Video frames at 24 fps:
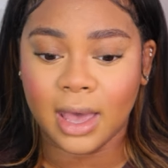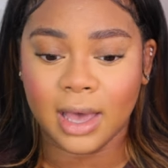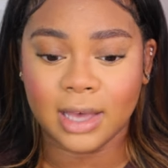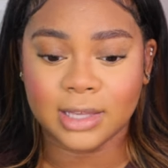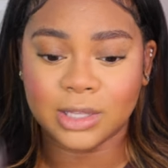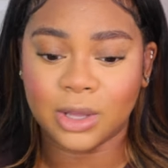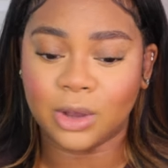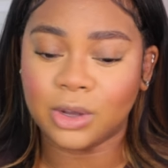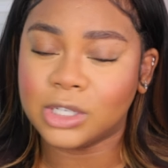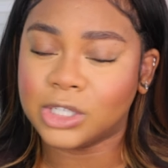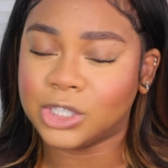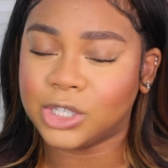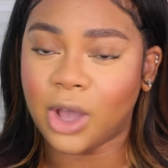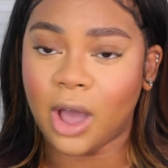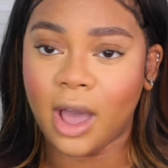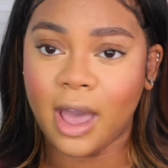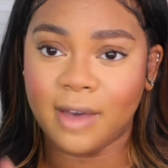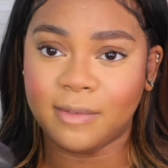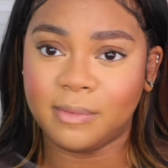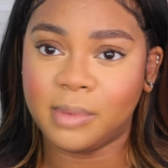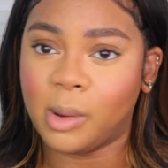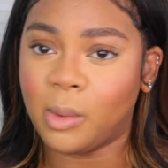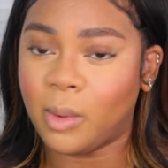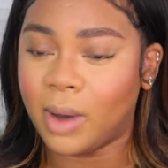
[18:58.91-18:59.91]
As long as y'all
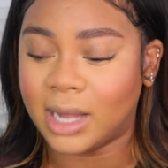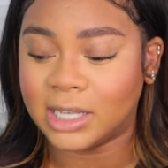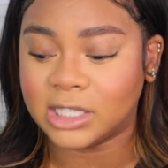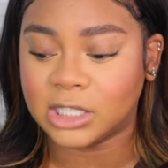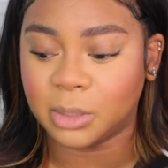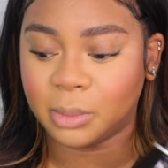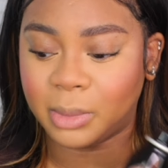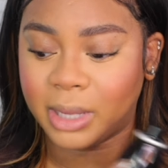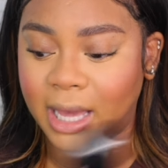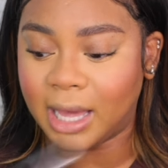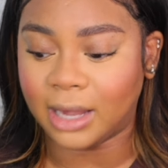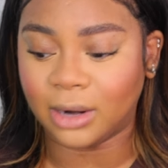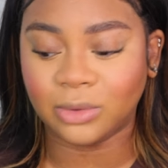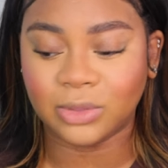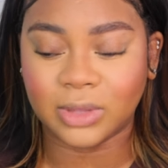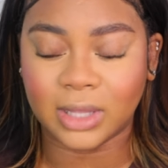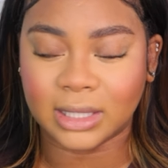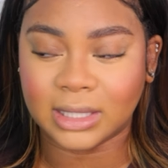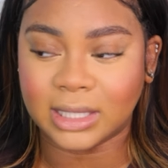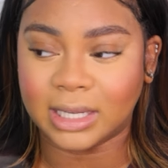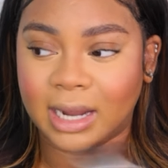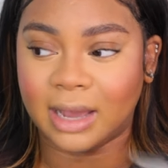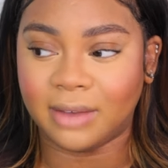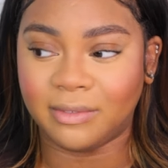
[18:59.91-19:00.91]
have been watching me, I don't
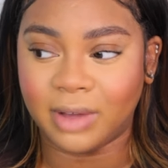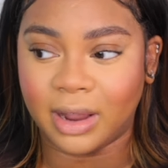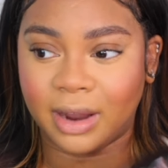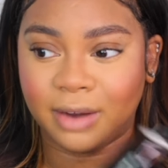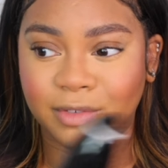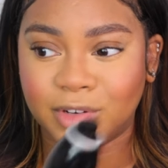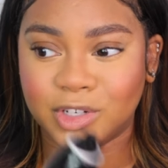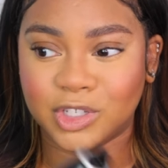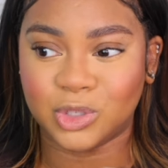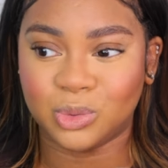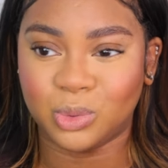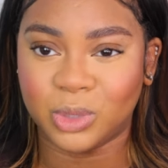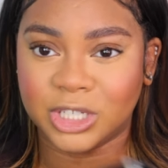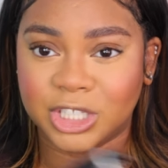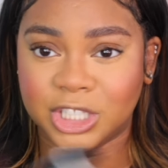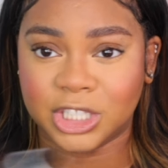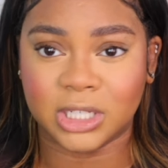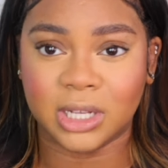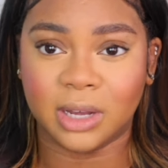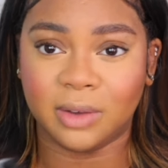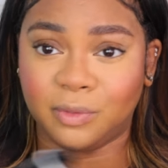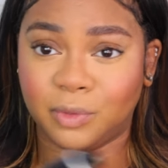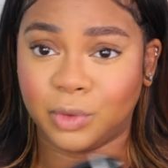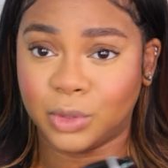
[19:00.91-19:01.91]
think that I've ever
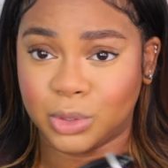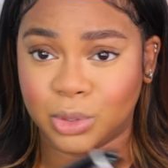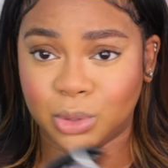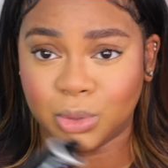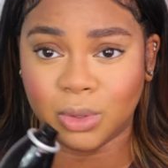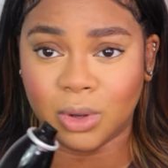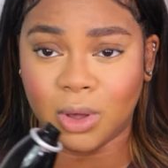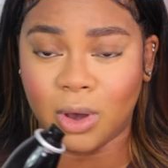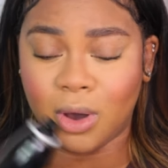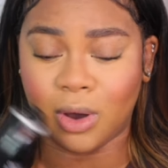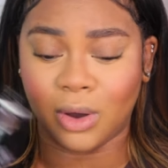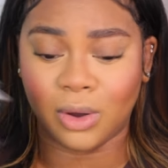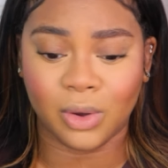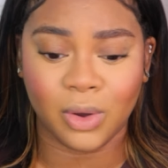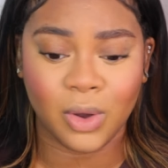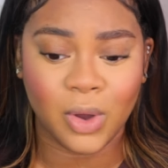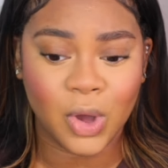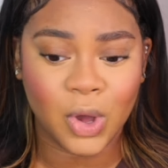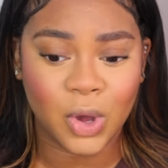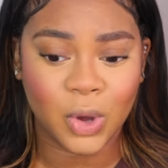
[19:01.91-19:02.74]
switched up for too long